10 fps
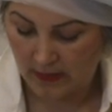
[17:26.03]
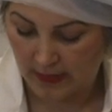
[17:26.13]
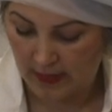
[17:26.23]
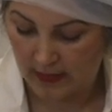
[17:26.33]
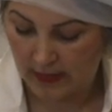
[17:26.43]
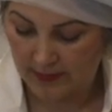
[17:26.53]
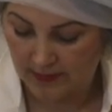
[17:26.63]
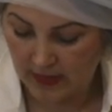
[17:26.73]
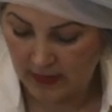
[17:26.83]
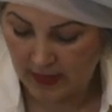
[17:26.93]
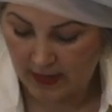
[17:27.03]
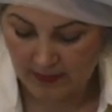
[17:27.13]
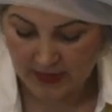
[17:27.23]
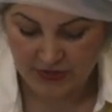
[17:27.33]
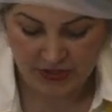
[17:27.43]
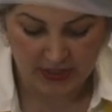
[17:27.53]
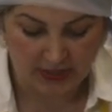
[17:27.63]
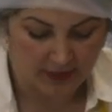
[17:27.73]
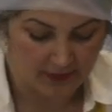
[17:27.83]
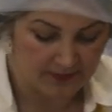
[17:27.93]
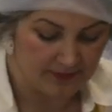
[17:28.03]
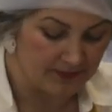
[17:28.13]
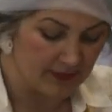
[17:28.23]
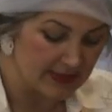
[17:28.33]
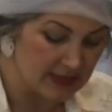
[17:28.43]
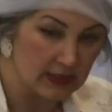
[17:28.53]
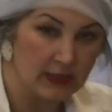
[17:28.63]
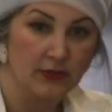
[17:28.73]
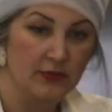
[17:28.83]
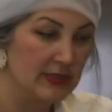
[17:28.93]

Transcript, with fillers: Okay, let me grab my chair as I need to